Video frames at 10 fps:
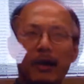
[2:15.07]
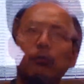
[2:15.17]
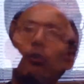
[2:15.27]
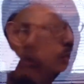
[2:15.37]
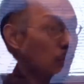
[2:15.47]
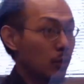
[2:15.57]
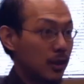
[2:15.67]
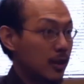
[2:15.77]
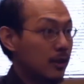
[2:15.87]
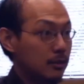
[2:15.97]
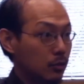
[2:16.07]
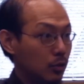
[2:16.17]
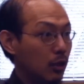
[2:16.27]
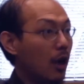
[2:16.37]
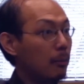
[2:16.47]
So when kids
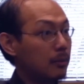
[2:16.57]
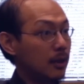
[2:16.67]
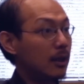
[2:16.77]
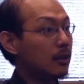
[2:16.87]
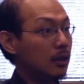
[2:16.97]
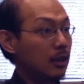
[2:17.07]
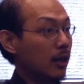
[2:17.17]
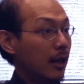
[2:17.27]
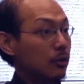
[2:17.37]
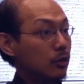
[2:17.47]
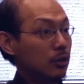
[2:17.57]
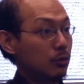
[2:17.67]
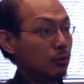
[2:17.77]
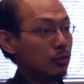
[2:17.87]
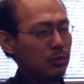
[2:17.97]
grow up, they learn languages
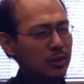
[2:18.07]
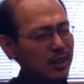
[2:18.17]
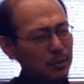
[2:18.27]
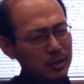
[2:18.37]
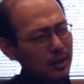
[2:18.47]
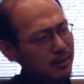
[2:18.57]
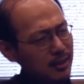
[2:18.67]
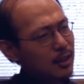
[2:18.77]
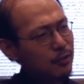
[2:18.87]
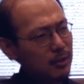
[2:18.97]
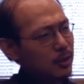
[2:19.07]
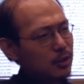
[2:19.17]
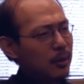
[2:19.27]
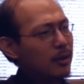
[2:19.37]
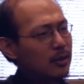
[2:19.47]
really without thinking very
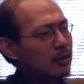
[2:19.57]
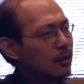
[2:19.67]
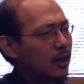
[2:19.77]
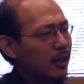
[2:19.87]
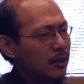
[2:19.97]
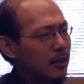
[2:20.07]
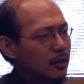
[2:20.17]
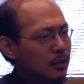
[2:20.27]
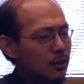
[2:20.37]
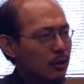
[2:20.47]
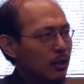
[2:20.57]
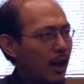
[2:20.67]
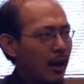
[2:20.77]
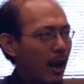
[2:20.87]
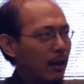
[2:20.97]
much about it.
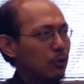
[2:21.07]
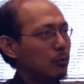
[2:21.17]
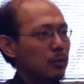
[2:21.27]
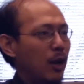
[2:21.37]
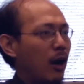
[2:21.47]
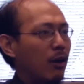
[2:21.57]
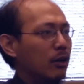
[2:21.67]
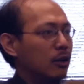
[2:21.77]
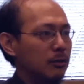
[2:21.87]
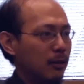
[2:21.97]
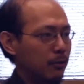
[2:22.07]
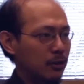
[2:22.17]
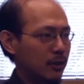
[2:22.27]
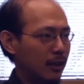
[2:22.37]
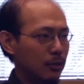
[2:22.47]
I don't remember how I learned my
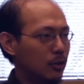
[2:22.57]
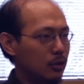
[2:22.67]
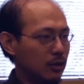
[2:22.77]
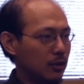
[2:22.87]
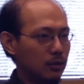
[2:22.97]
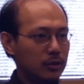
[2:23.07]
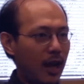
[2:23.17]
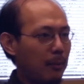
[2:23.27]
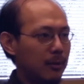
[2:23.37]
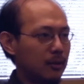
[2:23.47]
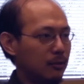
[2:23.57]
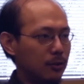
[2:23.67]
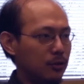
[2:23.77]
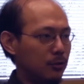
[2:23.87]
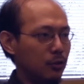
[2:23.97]
first language. It just happened in the
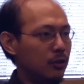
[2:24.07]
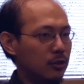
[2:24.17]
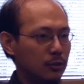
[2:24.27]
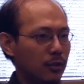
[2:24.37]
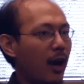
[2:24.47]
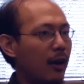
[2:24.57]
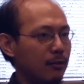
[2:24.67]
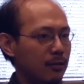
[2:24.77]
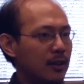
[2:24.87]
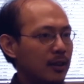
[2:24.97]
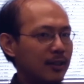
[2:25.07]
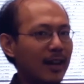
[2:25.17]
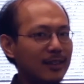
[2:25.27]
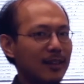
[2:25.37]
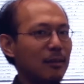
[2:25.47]
first few years of life, and
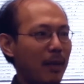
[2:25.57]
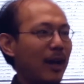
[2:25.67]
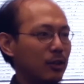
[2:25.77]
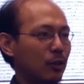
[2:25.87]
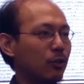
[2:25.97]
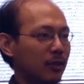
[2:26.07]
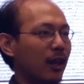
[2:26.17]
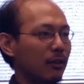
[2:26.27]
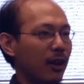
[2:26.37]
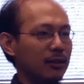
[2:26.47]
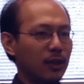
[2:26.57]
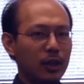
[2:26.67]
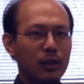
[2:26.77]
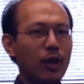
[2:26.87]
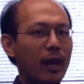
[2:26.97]
that's like the magical thing, right? It's
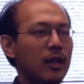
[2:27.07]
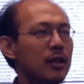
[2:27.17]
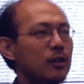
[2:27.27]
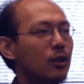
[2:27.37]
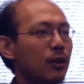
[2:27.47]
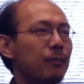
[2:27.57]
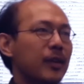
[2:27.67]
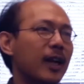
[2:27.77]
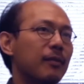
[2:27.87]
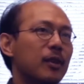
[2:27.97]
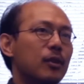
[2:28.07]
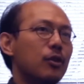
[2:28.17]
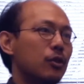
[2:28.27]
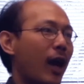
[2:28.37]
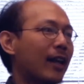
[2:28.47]
like again,
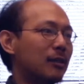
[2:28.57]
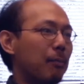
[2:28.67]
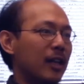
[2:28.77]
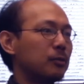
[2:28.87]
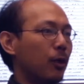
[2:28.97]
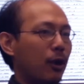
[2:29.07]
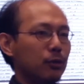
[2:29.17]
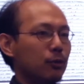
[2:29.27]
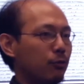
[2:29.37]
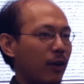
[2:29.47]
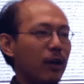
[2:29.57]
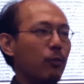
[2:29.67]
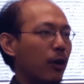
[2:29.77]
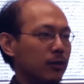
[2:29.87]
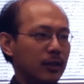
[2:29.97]
you ask a baseball, how do you fly a
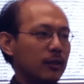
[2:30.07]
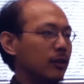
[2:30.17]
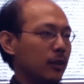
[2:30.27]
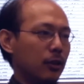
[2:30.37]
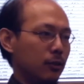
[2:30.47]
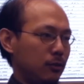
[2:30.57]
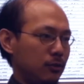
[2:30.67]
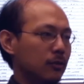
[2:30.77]
whale? It's not going to tell you,